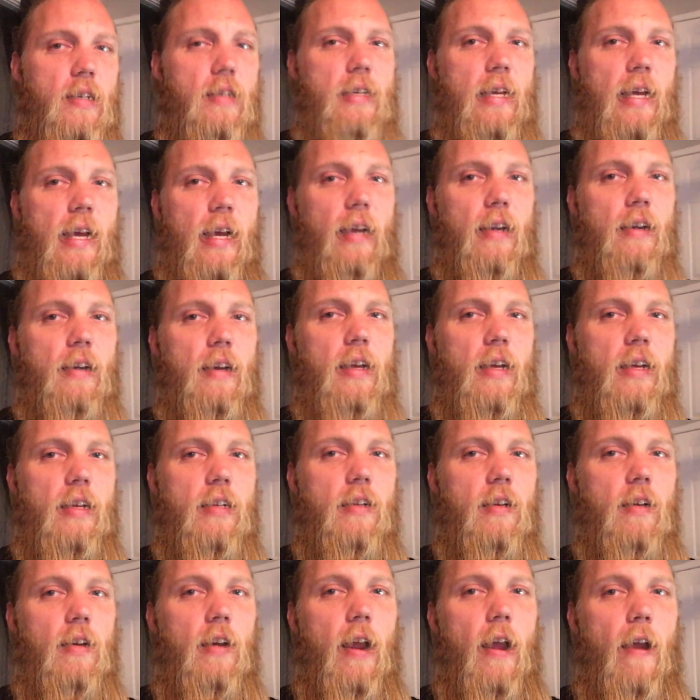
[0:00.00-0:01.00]
and
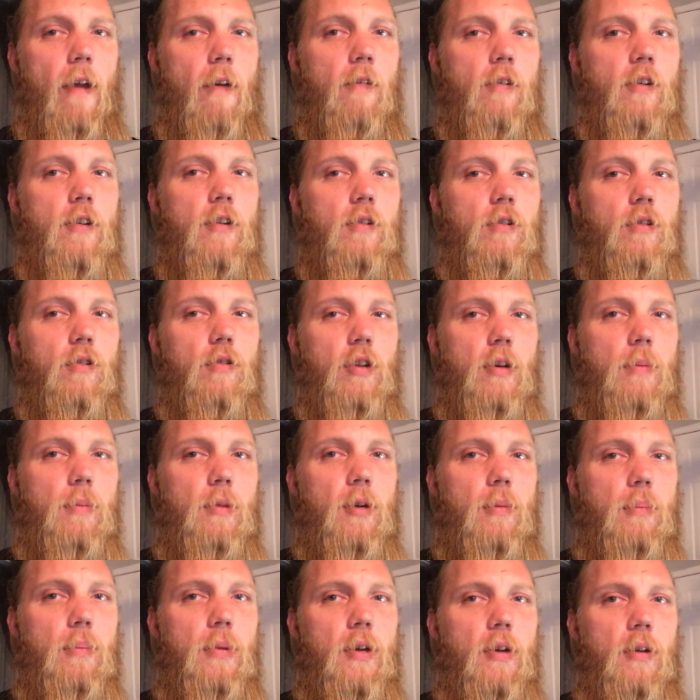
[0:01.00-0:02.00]
techniques on how to trim
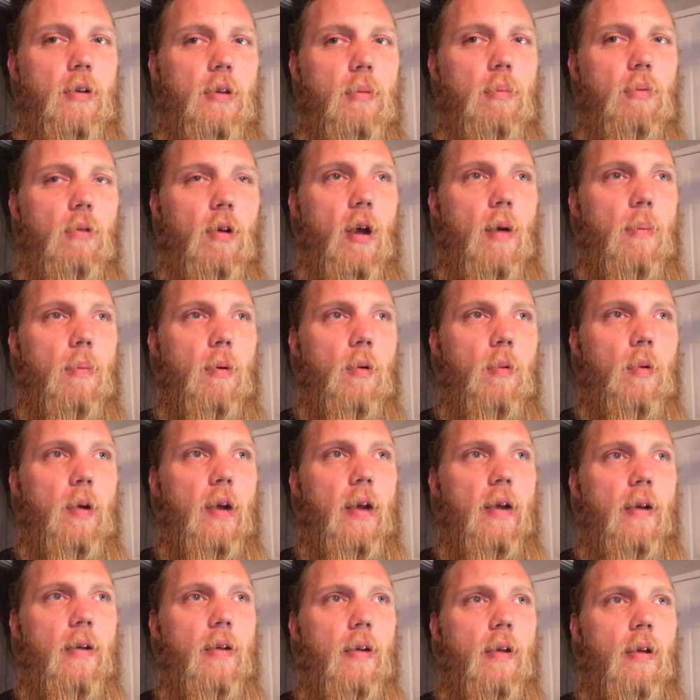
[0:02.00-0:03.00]
your beard the proper
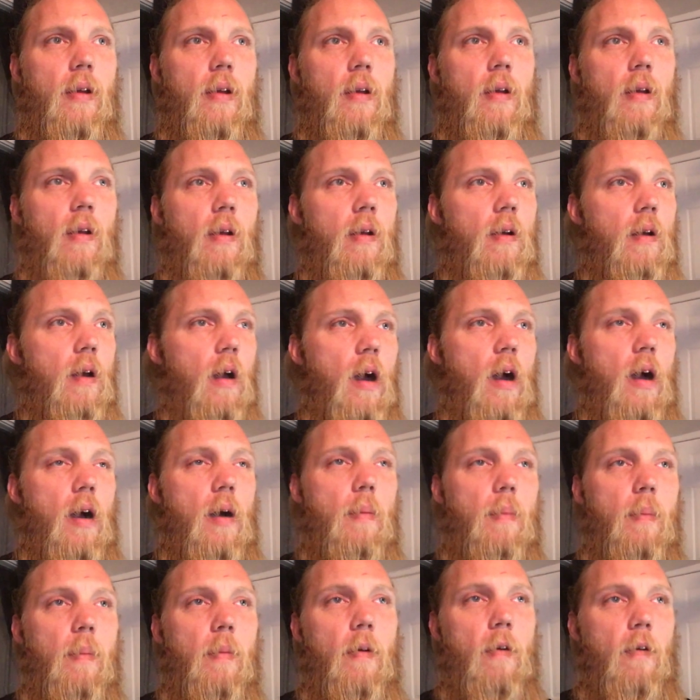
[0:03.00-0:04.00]
way.
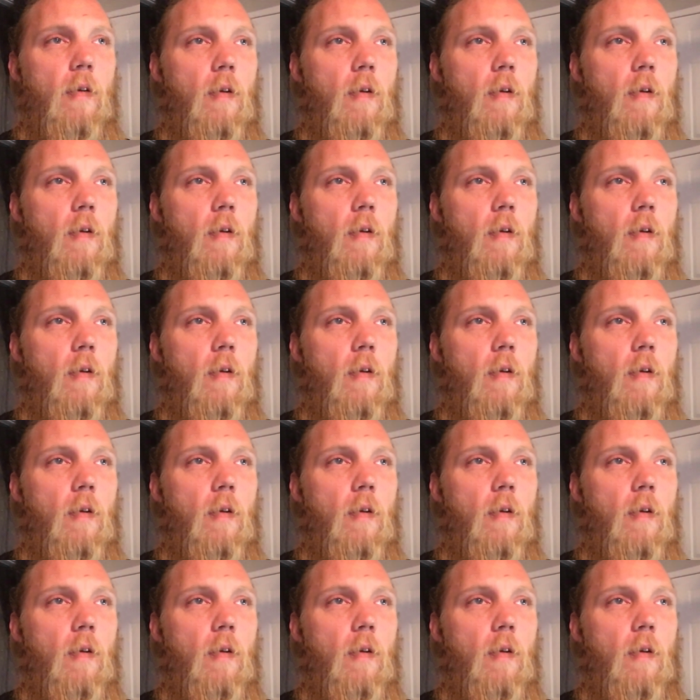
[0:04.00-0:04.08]
A